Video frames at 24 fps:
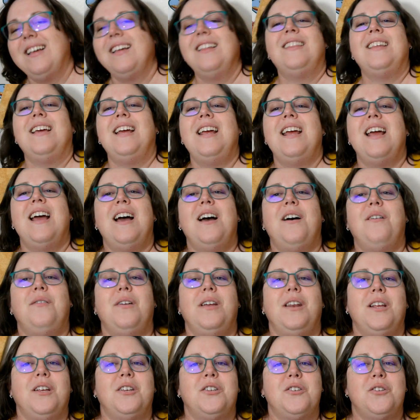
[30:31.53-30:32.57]
They have
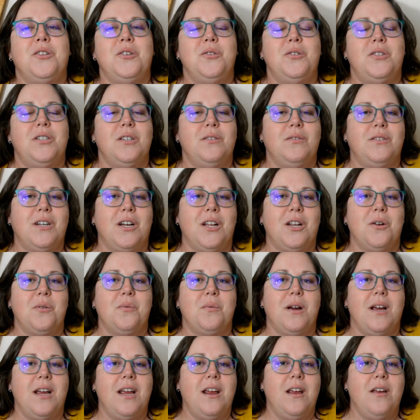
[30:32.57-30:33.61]
an exclusive
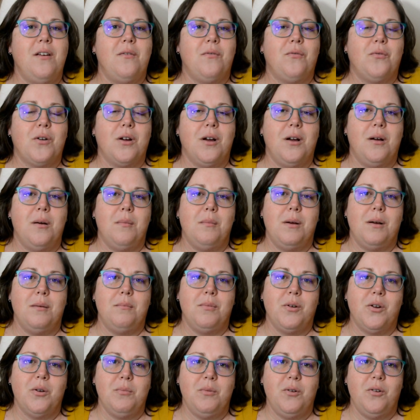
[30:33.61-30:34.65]
colorway from
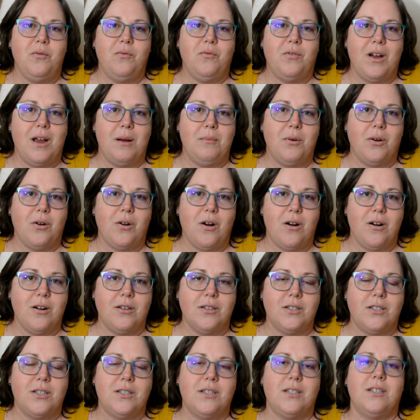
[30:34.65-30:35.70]
Blue Moon Fiber
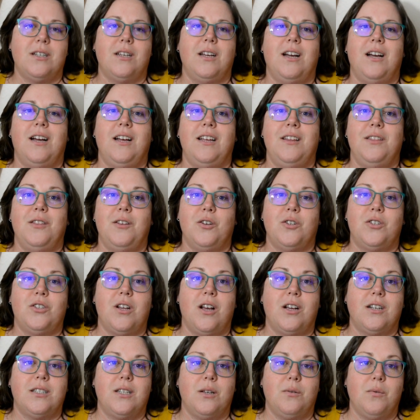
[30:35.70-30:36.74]
Arts in their
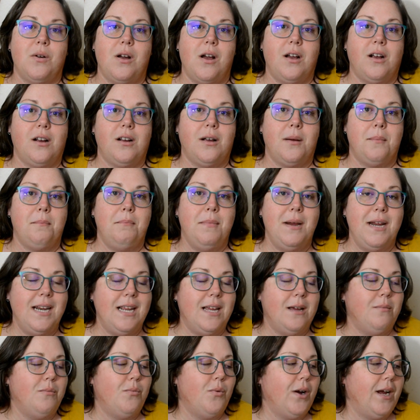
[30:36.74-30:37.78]
Socks That Rock
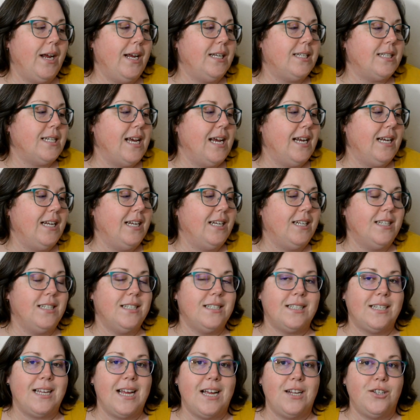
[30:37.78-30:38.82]
medium weight, and it
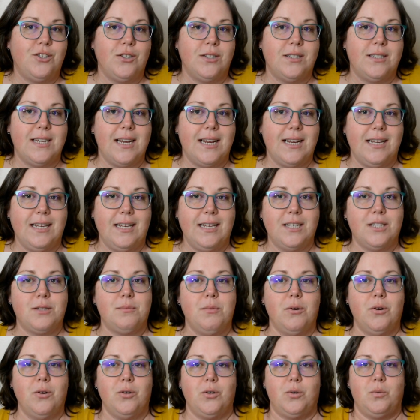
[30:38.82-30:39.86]
is Gadgets and
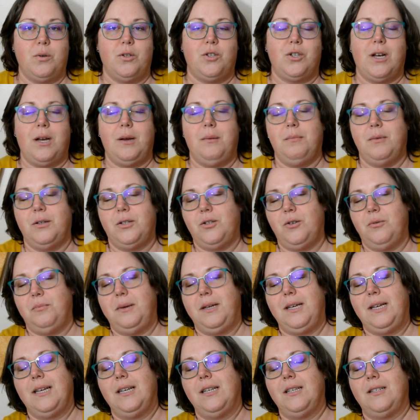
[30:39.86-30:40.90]
Gizmos, which I'm
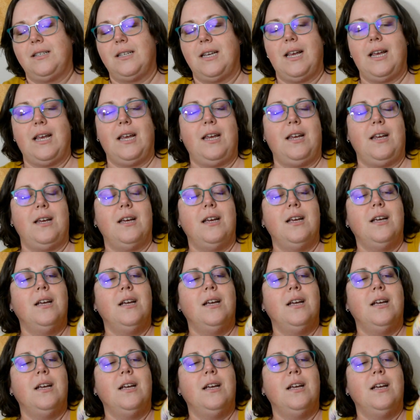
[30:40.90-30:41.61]
assuming is a